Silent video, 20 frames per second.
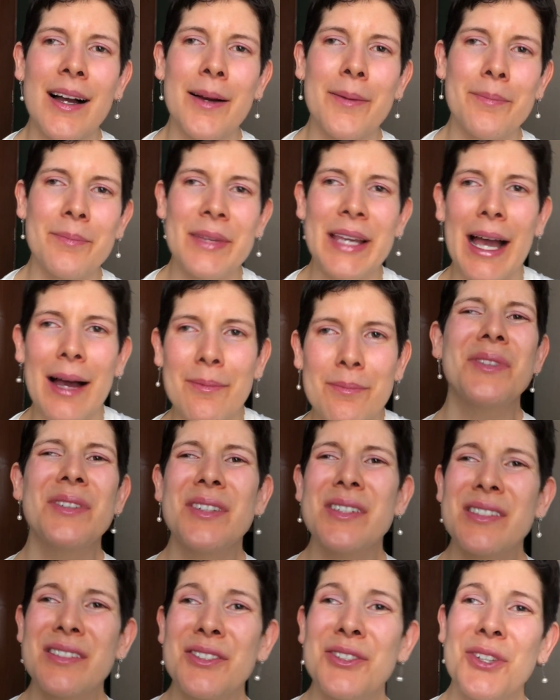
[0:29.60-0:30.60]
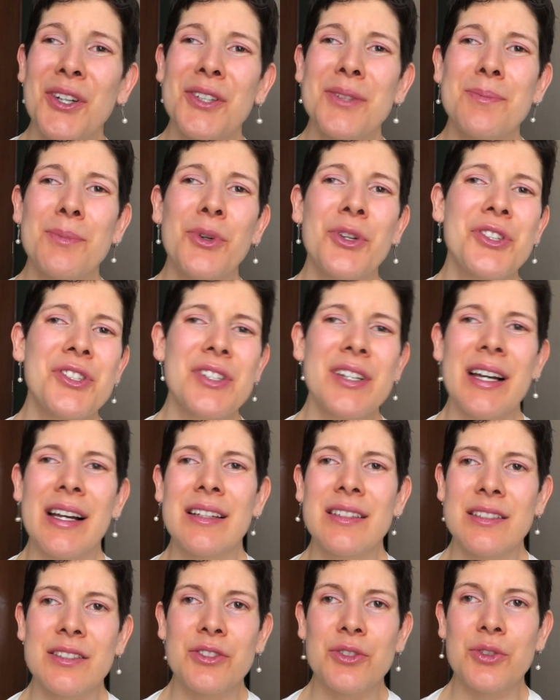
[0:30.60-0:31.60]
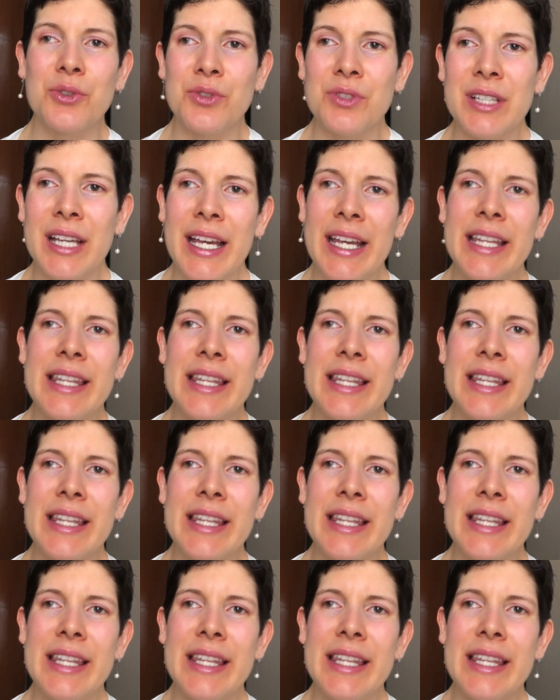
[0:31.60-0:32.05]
yeah, there's not much else to say.